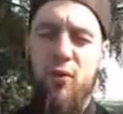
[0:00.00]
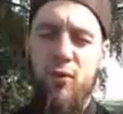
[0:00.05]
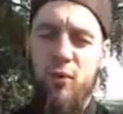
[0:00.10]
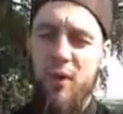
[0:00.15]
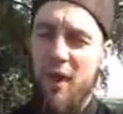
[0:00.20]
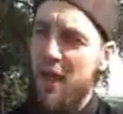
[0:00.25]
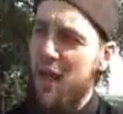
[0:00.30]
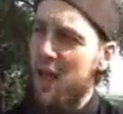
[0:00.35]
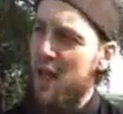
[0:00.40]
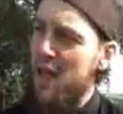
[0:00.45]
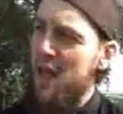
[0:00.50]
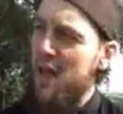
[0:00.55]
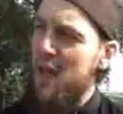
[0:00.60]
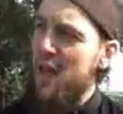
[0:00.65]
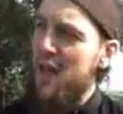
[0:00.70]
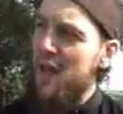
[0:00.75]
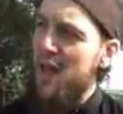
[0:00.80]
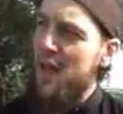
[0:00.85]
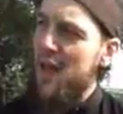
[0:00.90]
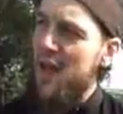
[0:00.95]
years old,
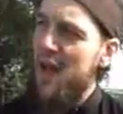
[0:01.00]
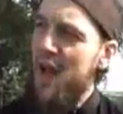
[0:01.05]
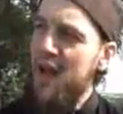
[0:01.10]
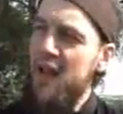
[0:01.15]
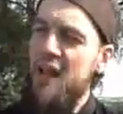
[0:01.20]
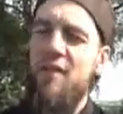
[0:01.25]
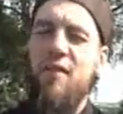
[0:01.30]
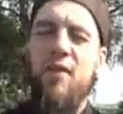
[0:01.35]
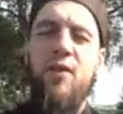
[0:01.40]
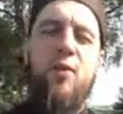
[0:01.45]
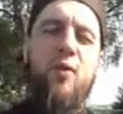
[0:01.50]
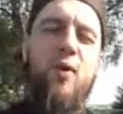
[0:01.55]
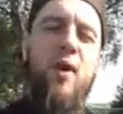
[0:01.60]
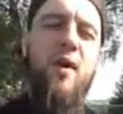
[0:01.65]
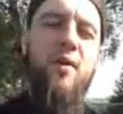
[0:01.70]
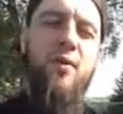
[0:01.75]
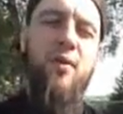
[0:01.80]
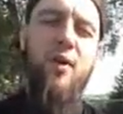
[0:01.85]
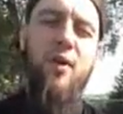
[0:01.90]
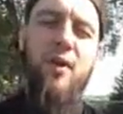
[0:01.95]
and even
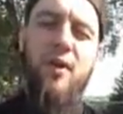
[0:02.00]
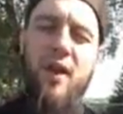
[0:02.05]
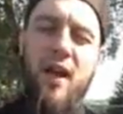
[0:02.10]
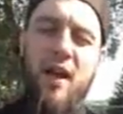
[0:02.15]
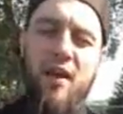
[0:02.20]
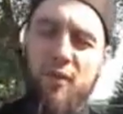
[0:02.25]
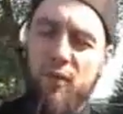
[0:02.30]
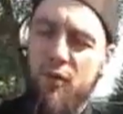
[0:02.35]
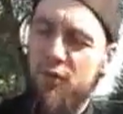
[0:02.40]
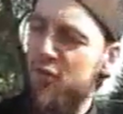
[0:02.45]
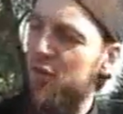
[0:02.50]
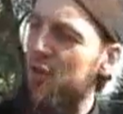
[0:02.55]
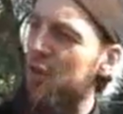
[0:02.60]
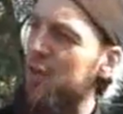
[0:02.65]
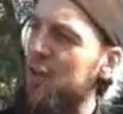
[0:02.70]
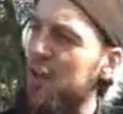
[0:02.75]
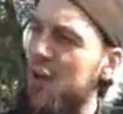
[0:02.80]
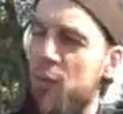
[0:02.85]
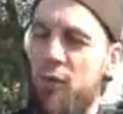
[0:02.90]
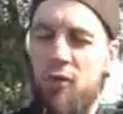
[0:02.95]
though I thought life
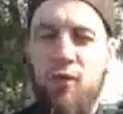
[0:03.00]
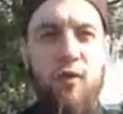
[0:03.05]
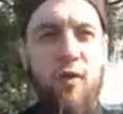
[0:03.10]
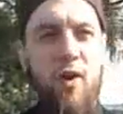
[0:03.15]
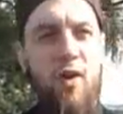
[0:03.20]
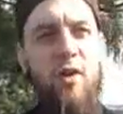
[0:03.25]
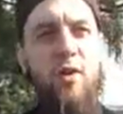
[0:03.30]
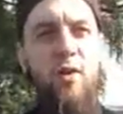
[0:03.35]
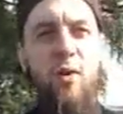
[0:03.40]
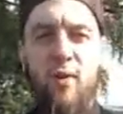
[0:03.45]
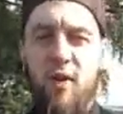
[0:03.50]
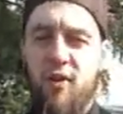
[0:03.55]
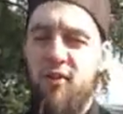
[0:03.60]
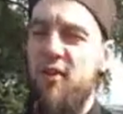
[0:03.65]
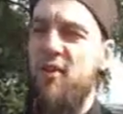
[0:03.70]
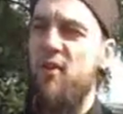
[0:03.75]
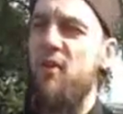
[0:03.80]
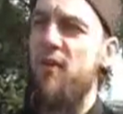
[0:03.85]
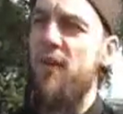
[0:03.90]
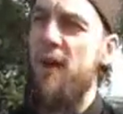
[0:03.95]
was good and it was fun and
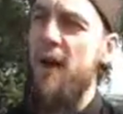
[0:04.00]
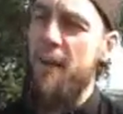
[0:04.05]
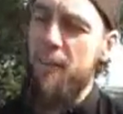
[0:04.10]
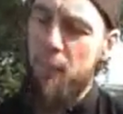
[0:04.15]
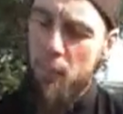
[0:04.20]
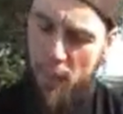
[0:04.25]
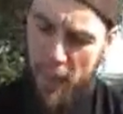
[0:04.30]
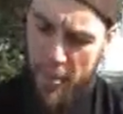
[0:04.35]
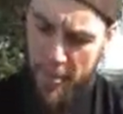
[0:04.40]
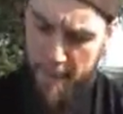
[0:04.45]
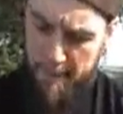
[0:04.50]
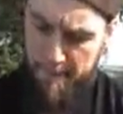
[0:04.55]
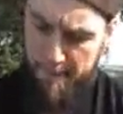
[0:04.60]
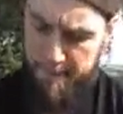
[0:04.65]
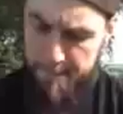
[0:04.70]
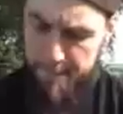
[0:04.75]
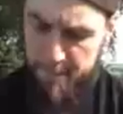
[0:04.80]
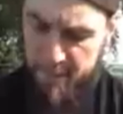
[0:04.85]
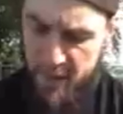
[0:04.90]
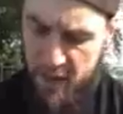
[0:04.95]
all this and all that,
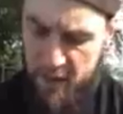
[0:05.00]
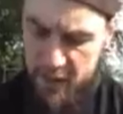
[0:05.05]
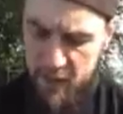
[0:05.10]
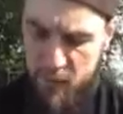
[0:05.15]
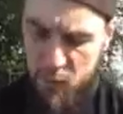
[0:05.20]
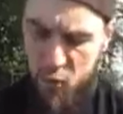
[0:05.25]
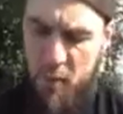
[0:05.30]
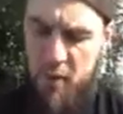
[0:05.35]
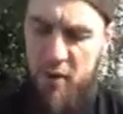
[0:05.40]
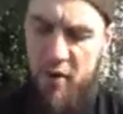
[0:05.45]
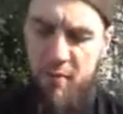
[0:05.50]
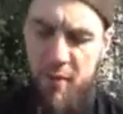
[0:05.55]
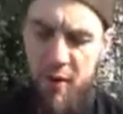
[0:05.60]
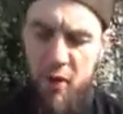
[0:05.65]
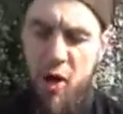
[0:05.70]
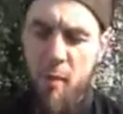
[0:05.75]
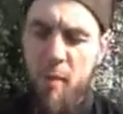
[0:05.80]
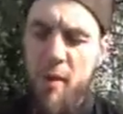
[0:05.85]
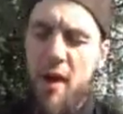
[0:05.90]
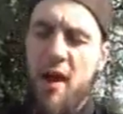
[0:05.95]
at the
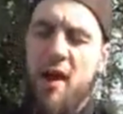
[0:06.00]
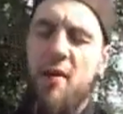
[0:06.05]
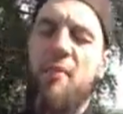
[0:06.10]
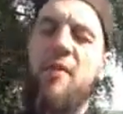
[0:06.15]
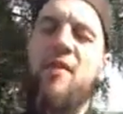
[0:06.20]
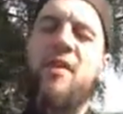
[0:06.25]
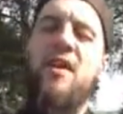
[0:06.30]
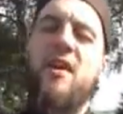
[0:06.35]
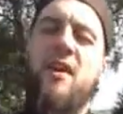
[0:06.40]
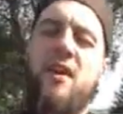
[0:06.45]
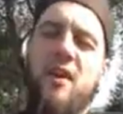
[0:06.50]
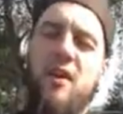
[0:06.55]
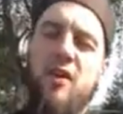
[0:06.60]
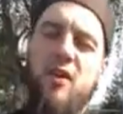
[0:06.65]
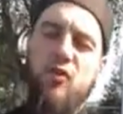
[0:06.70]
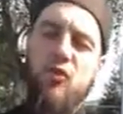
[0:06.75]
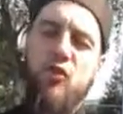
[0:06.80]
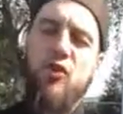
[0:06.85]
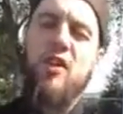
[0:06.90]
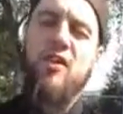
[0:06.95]
moment of becoming Ahmadi,
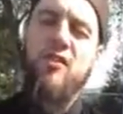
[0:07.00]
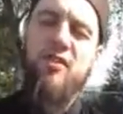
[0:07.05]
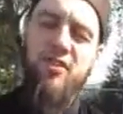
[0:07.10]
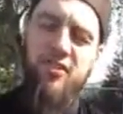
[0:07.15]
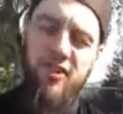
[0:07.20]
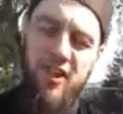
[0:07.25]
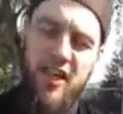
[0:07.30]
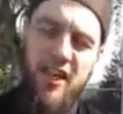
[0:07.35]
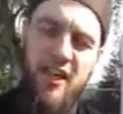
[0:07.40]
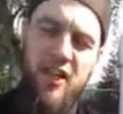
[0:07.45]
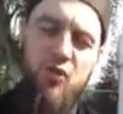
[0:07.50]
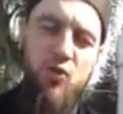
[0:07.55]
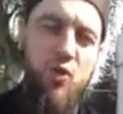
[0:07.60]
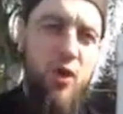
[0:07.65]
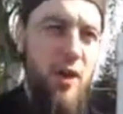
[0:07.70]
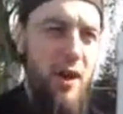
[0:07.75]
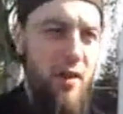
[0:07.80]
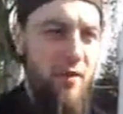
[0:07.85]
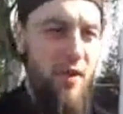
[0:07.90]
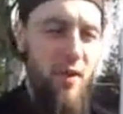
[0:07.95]
you can see
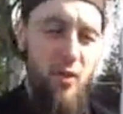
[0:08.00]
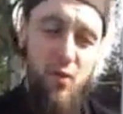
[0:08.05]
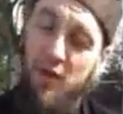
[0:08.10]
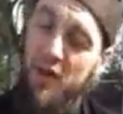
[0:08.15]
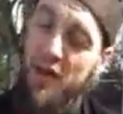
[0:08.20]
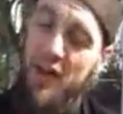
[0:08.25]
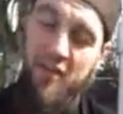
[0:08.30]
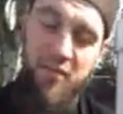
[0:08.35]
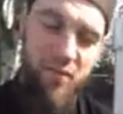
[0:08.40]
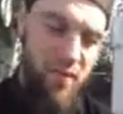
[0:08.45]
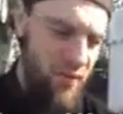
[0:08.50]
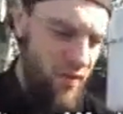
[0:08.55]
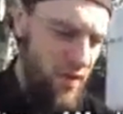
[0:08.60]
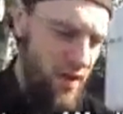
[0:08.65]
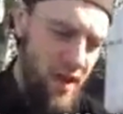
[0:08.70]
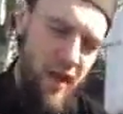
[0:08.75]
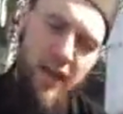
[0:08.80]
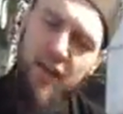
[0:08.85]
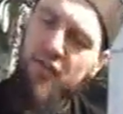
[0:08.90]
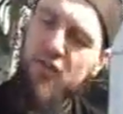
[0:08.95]
that you are living your life
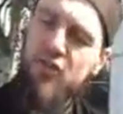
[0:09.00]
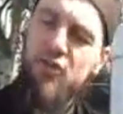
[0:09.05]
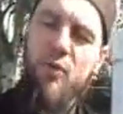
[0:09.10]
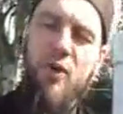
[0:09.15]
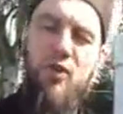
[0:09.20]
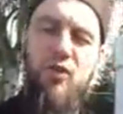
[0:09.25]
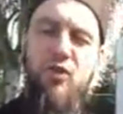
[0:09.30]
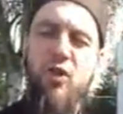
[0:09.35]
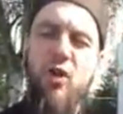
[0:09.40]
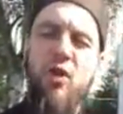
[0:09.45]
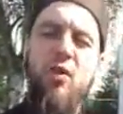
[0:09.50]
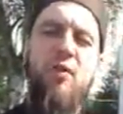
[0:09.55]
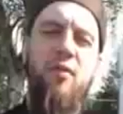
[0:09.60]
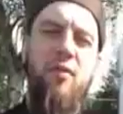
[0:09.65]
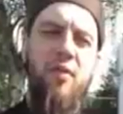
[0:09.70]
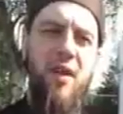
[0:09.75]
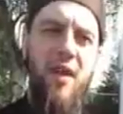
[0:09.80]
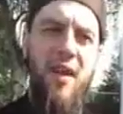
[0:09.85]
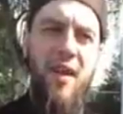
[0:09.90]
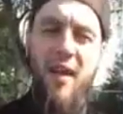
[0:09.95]
with the lights switched
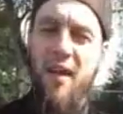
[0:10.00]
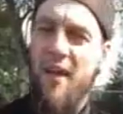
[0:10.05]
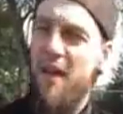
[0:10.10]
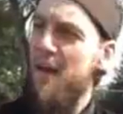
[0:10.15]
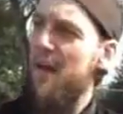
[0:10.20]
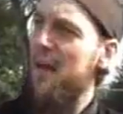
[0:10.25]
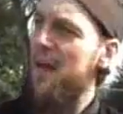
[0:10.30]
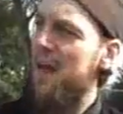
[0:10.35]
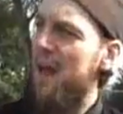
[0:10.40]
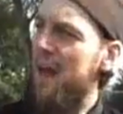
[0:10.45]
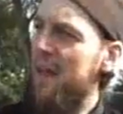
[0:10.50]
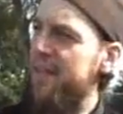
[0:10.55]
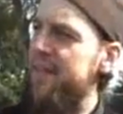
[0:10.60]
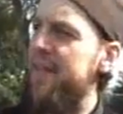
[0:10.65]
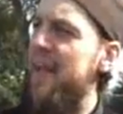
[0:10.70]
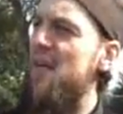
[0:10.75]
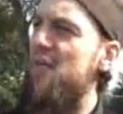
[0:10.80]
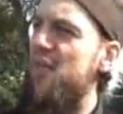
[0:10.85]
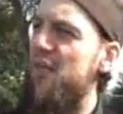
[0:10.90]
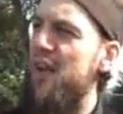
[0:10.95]
off.
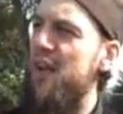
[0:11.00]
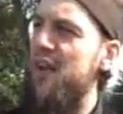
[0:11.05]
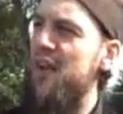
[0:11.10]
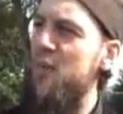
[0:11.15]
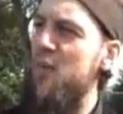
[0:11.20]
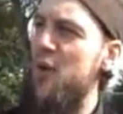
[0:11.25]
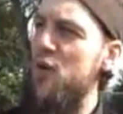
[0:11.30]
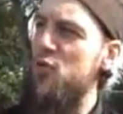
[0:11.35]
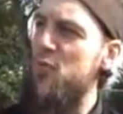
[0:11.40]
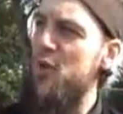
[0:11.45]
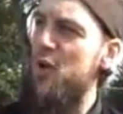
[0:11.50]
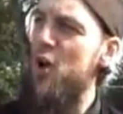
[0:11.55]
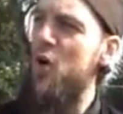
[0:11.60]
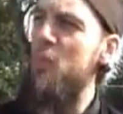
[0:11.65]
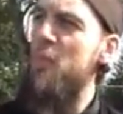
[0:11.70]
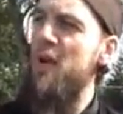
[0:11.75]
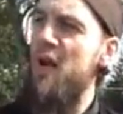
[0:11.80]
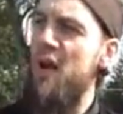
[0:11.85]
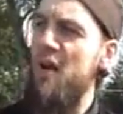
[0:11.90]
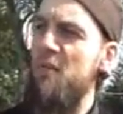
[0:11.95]
And definitely when you
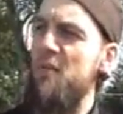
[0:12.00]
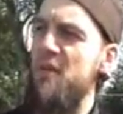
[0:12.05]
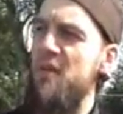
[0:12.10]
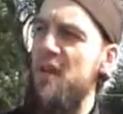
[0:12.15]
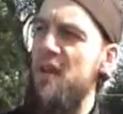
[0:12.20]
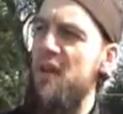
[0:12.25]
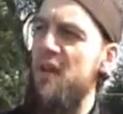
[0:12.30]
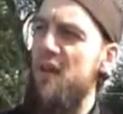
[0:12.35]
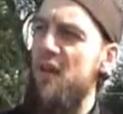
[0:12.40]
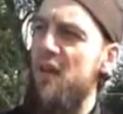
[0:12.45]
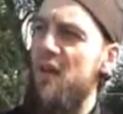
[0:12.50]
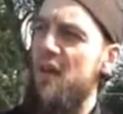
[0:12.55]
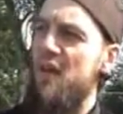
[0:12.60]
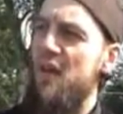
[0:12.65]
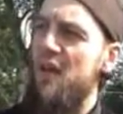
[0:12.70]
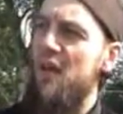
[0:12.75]
become an Ahmadi,